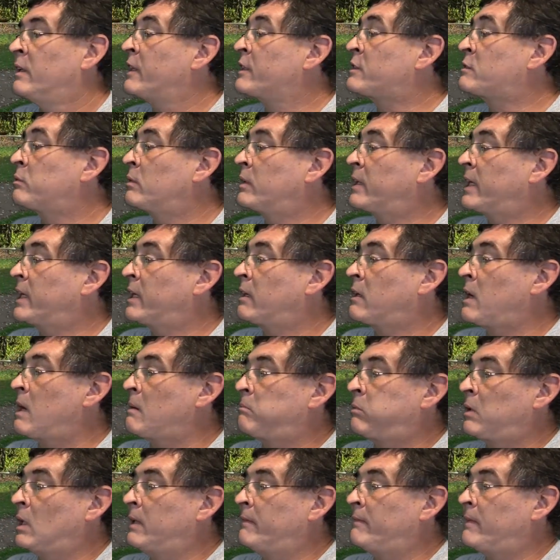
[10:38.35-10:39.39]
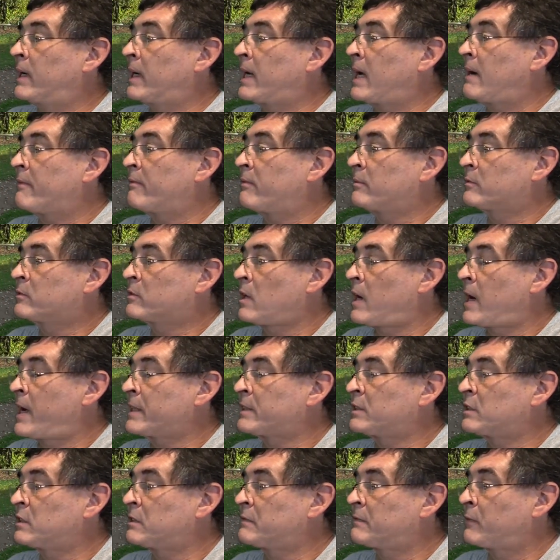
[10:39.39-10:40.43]
This one here, I believe I got from
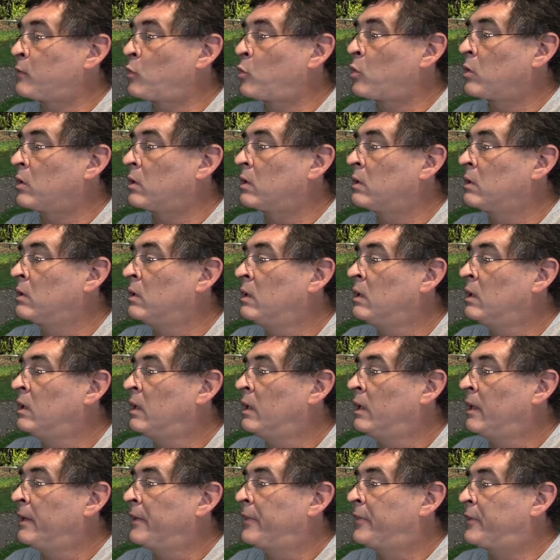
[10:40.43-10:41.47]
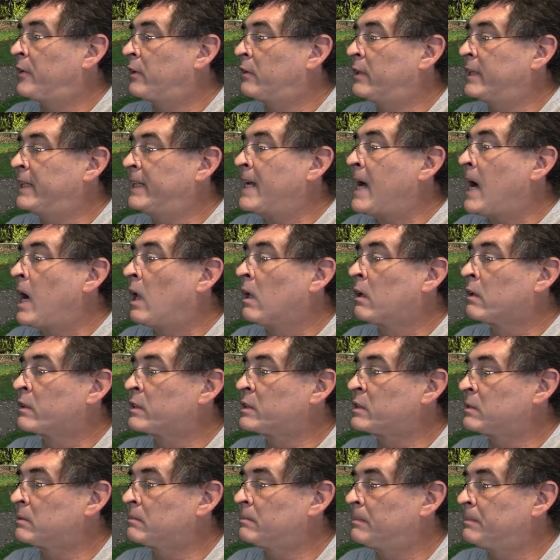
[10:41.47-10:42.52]
Traxxas for $30